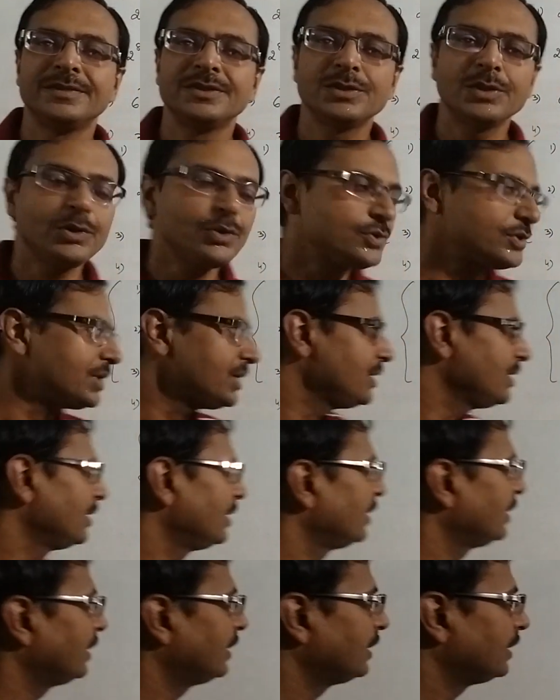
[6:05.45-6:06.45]
So you see,
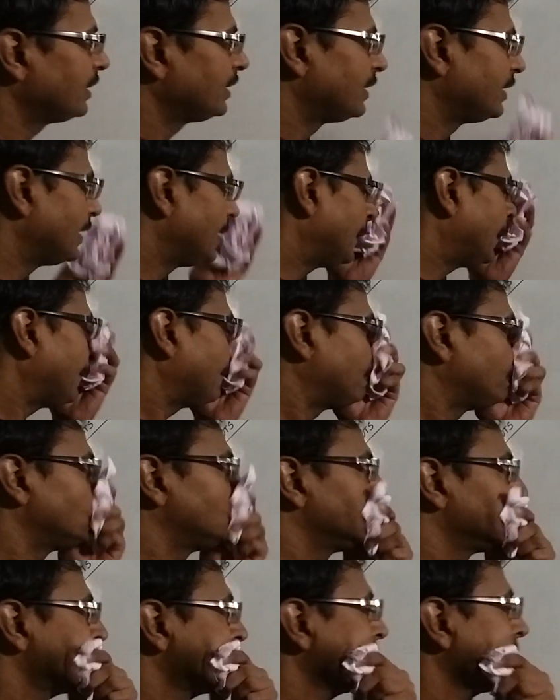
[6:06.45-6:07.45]
the
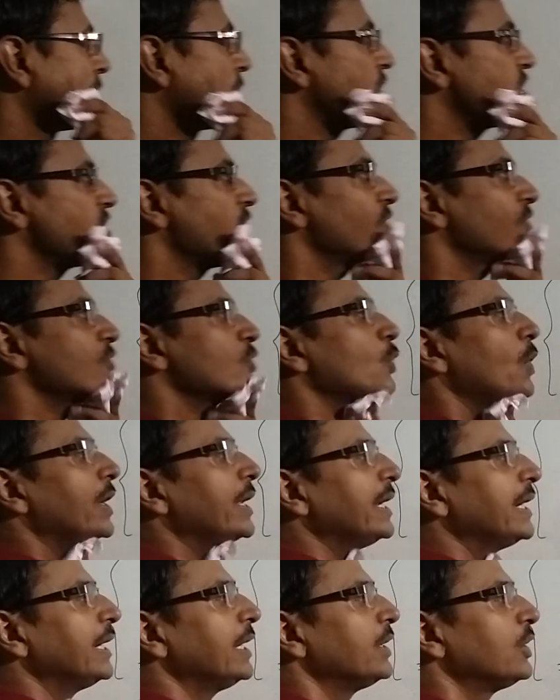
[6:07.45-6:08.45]
knowledge of
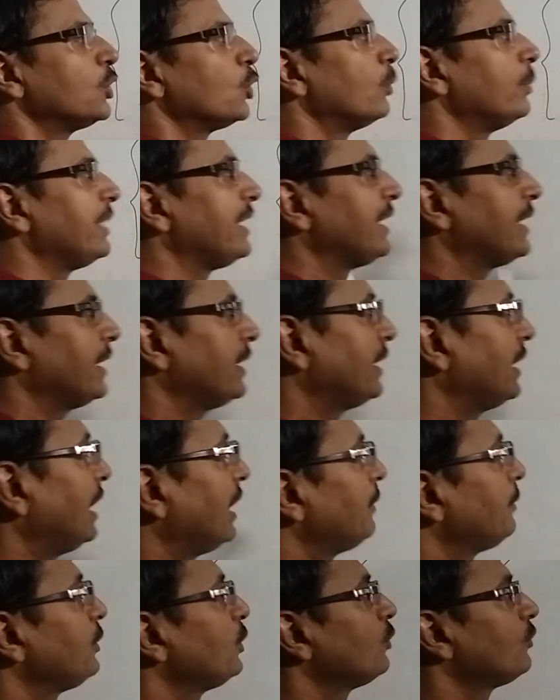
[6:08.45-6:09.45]
squaring and cubing can
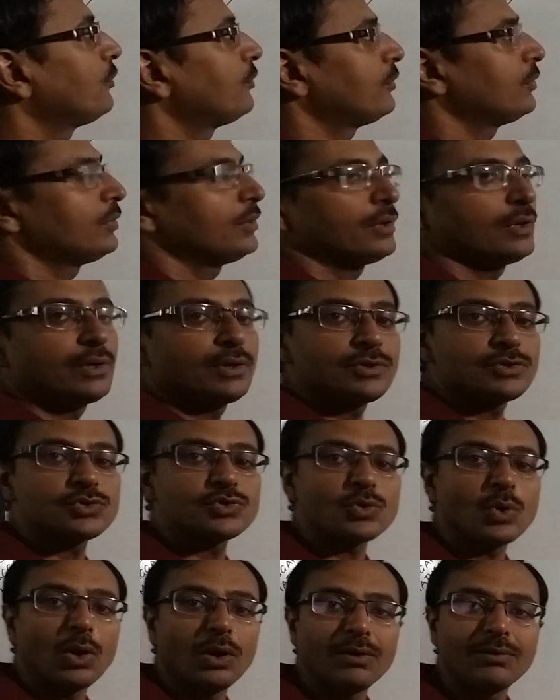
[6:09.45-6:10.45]
help you
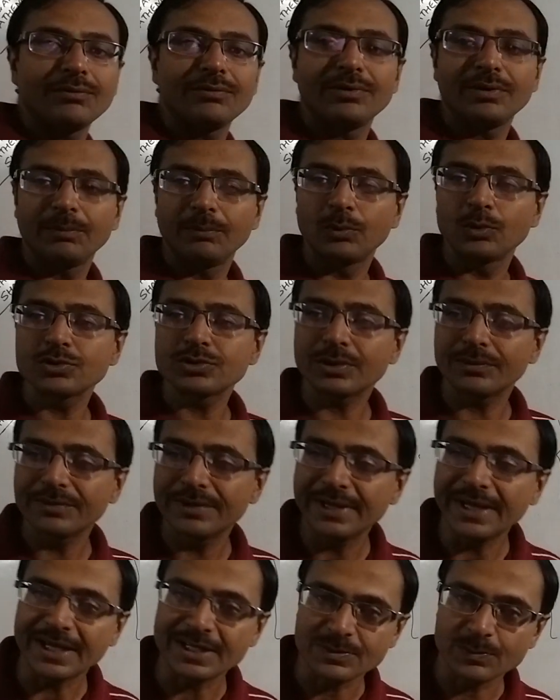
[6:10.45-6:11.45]
solve most of
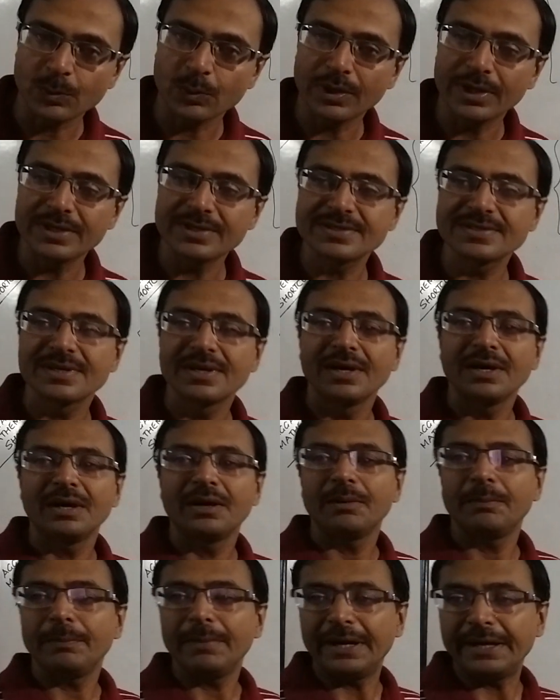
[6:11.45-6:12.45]
the exponents
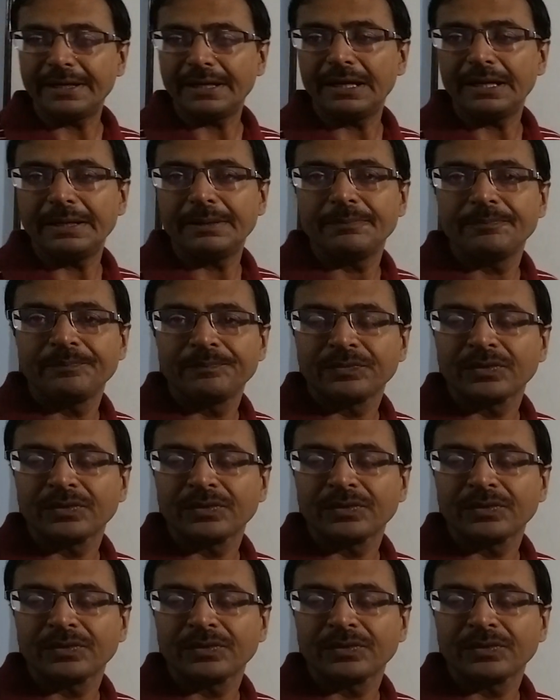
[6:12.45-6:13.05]
mentally.